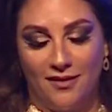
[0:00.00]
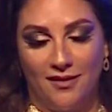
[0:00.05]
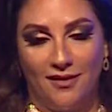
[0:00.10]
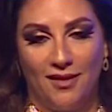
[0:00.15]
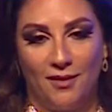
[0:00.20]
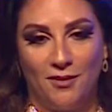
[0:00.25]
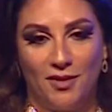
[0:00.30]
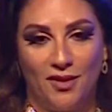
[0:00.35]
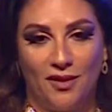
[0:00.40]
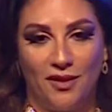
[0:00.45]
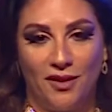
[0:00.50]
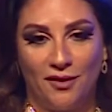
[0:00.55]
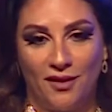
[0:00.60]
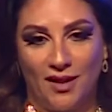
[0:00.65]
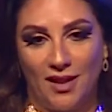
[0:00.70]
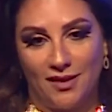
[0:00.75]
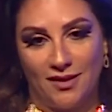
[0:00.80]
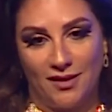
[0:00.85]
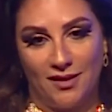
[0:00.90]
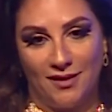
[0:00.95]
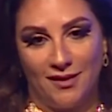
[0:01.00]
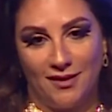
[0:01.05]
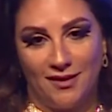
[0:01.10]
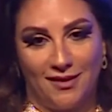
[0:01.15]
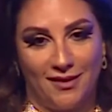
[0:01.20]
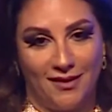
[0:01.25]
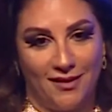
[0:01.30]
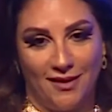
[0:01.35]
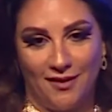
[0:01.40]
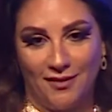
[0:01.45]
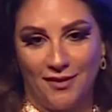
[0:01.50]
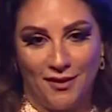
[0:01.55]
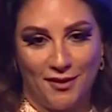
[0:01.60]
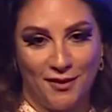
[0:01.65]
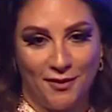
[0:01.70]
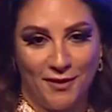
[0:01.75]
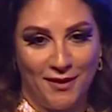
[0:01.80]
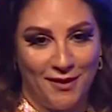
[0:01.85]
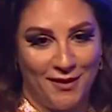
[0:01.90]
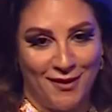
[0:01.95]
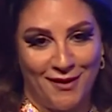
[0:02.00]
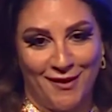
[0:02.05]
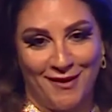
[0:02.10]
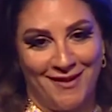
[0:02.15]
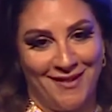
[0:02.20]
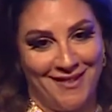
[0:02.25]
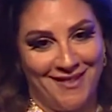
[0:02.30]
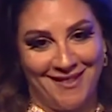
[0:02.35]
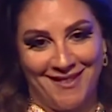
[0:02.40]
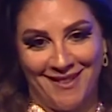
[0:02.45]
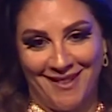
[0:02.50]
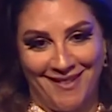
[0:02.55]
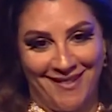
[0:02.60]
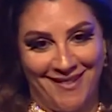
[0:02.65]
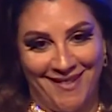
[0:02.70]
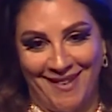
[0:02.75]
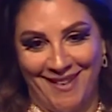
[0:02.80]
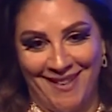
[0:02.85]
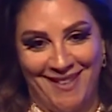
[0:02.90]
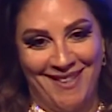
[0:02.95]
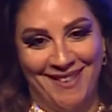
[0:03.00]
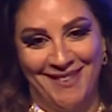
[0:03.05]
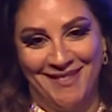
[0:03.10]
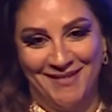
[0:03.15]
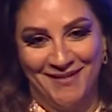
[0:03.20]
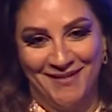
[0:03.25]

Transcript: I'm sorry, Your Excellency. I've got to be a journalist day and night.